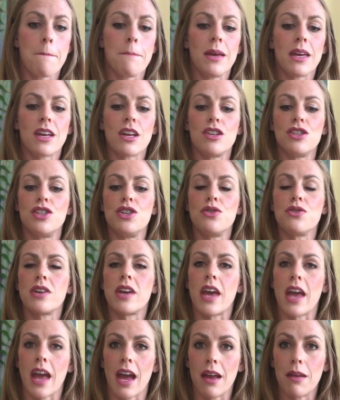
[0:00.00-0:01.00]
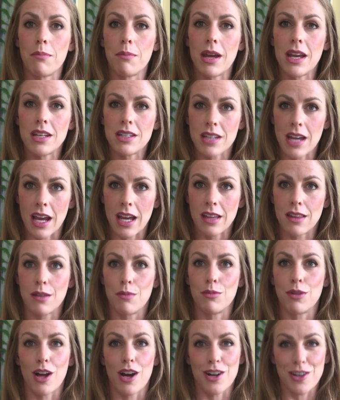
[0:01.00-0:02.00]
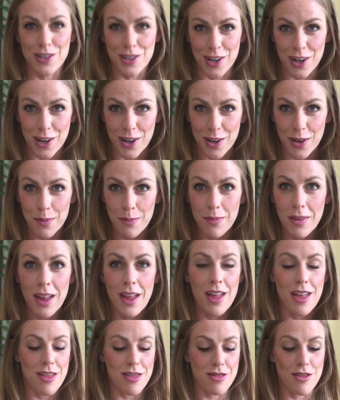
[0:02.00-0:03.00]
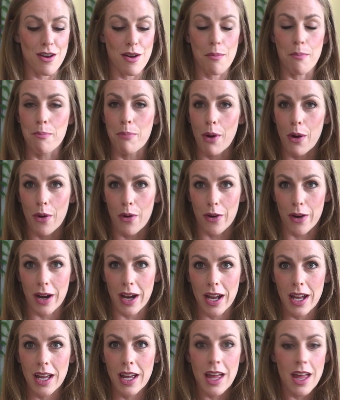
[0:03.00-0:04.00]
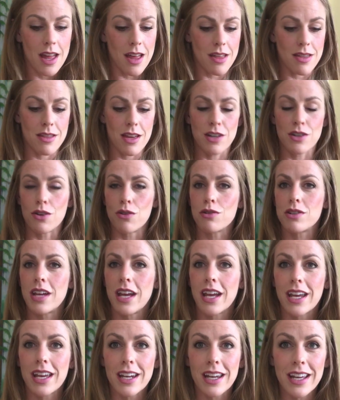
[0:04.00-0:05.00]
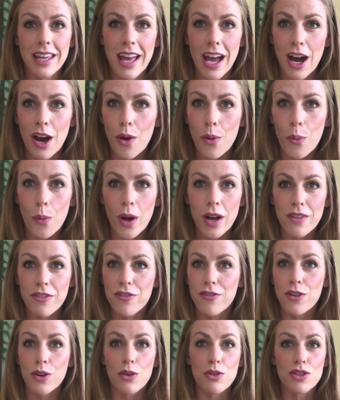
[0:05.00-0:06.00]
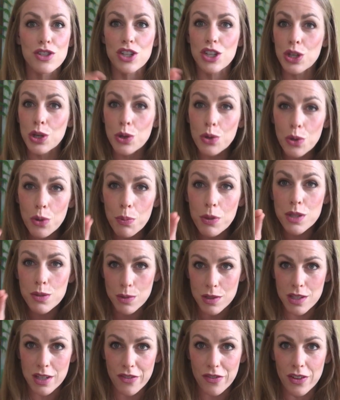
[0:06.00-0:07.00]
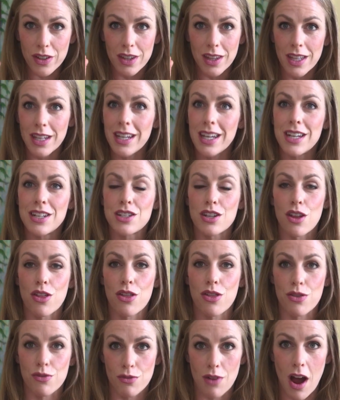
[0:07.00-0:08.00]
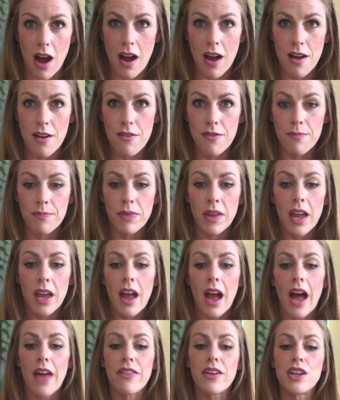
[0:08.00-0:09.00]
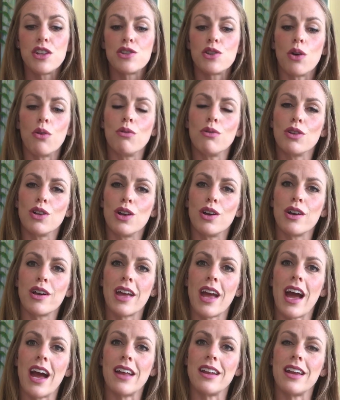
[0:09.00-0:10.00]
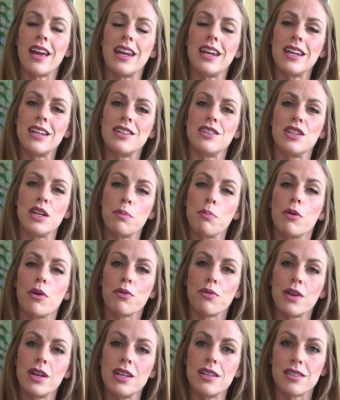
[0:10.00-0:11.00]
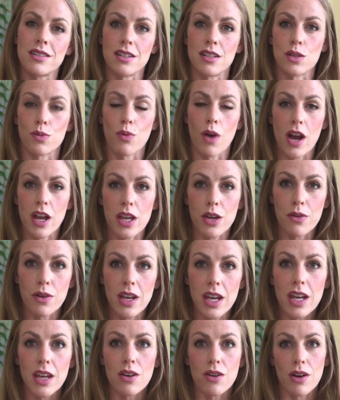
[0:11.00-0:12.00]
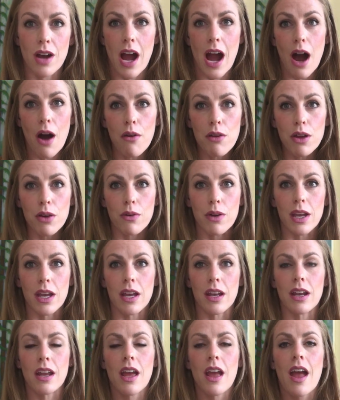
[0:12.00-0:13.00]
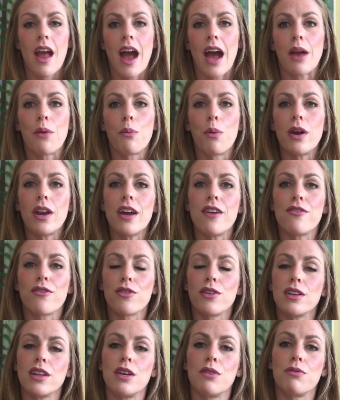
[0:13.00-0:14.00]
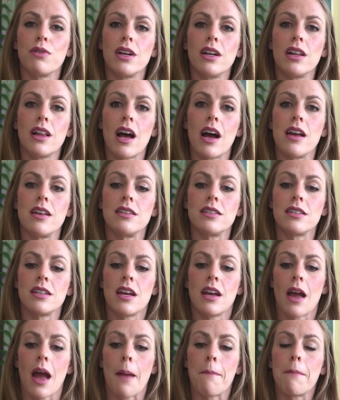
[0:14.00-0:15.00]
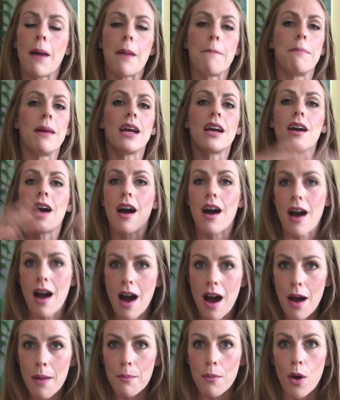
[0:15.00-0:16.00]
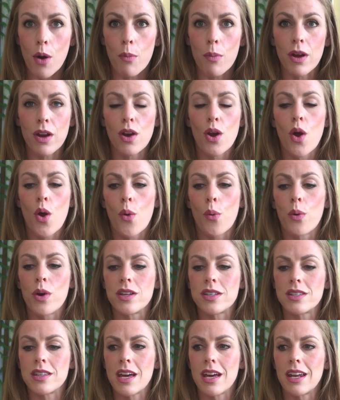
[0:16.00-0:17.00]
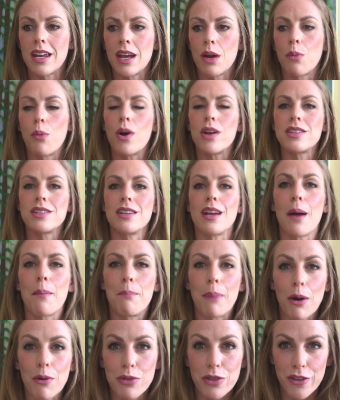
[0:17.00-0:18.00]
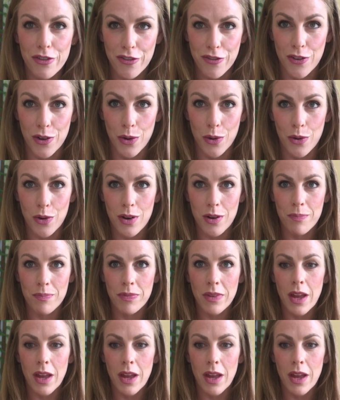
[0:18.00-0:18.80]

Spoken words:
because you can't maintain them long term. They're boring. They don't take into account what foods you specifically need to thrive. And they don't look at any deeper reasons why you eat or how you eat. And what I've really realized, and my big aha moment, was that it wasn't about the food.